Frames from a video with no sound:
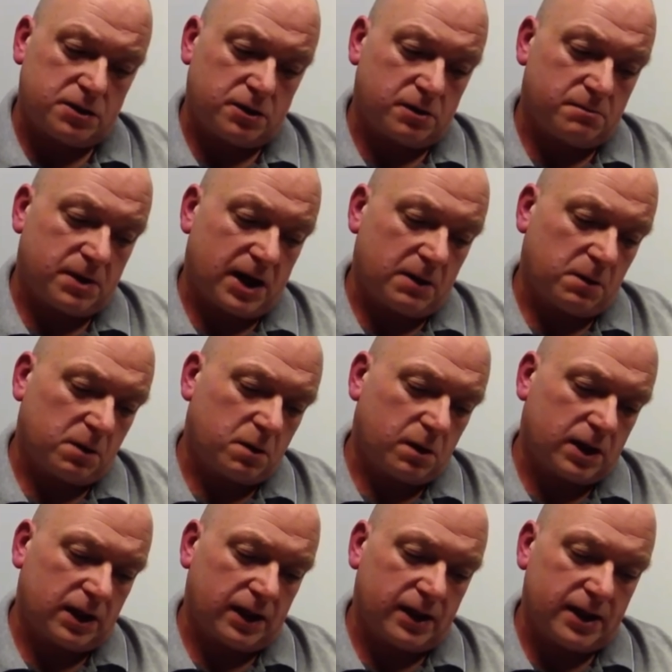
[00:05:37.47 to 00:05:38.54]
You can buy one
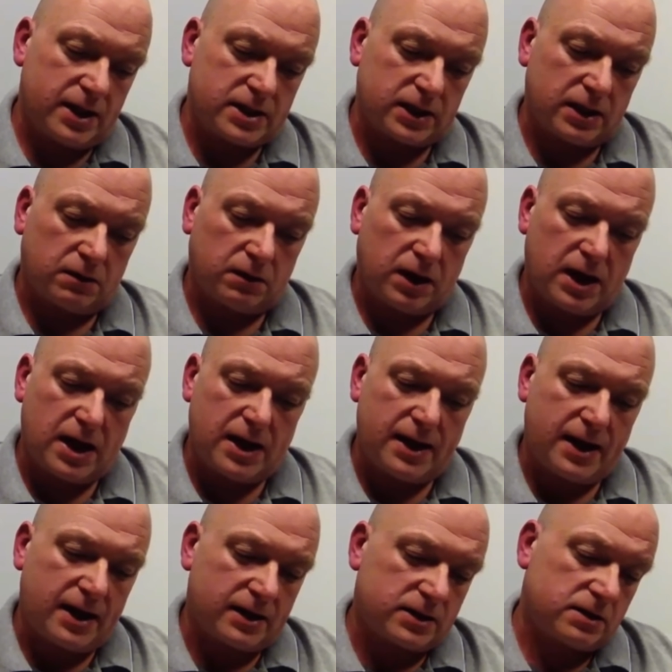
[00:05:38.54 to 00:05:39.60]
quickly and easily online
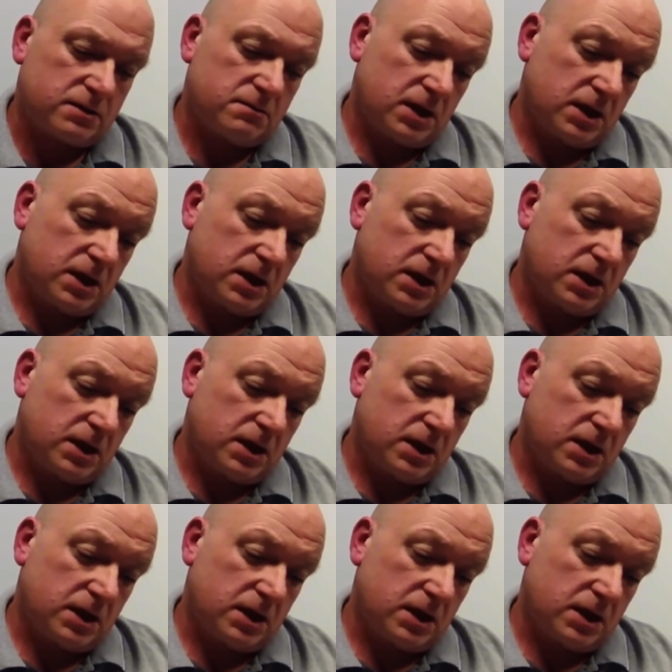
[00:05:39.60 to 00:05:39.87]
at,